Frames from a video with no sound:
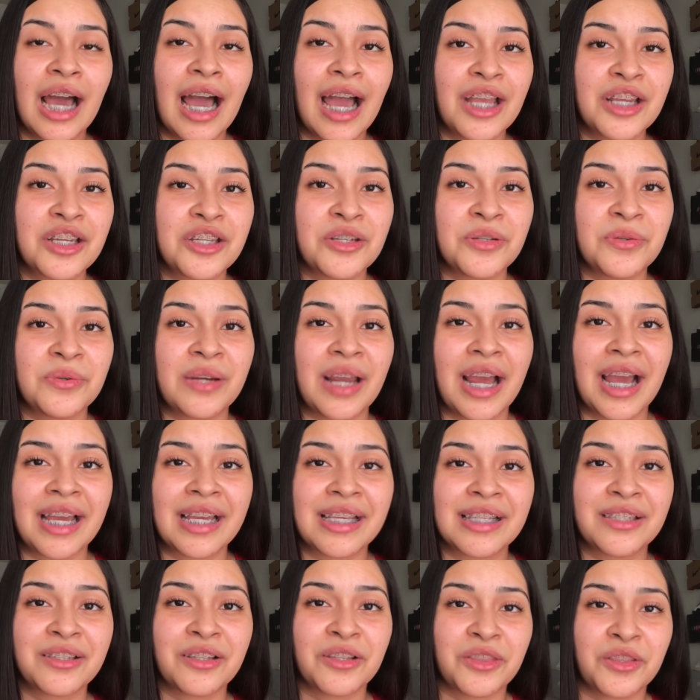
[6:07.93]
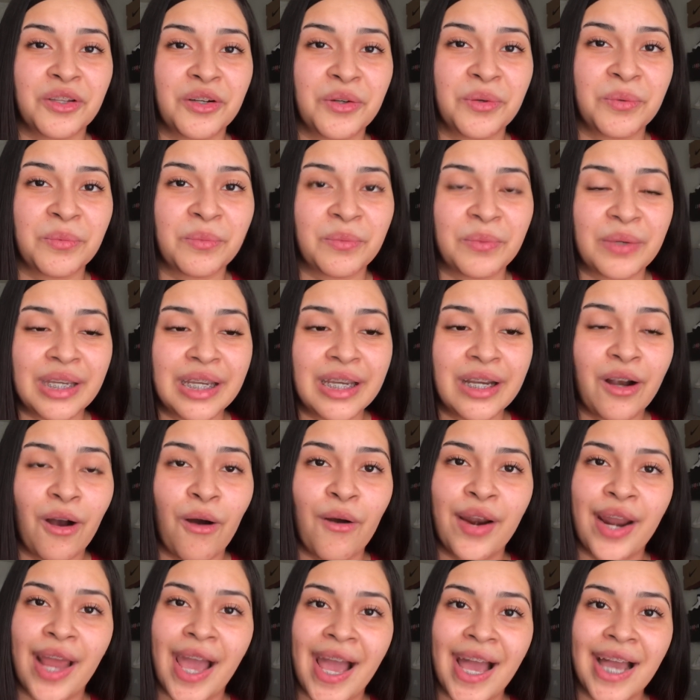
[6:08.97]
I chewed ice the third week
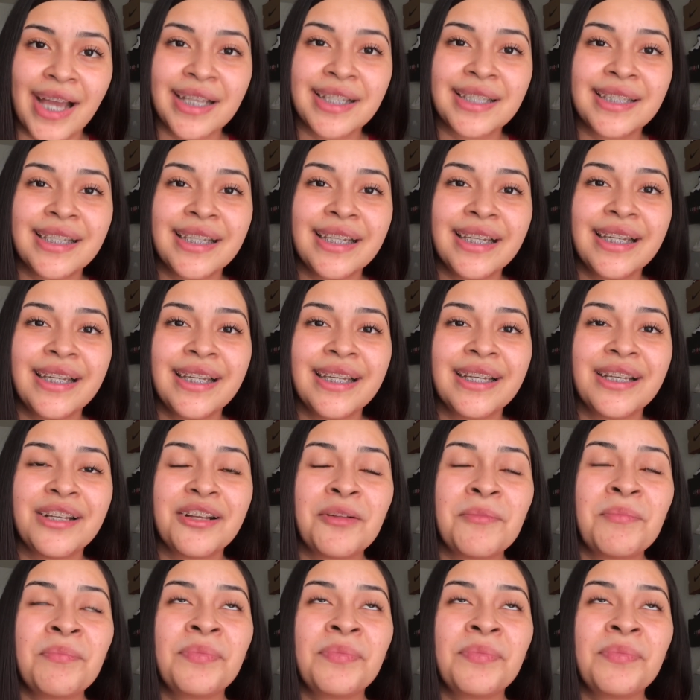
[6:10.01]
on accident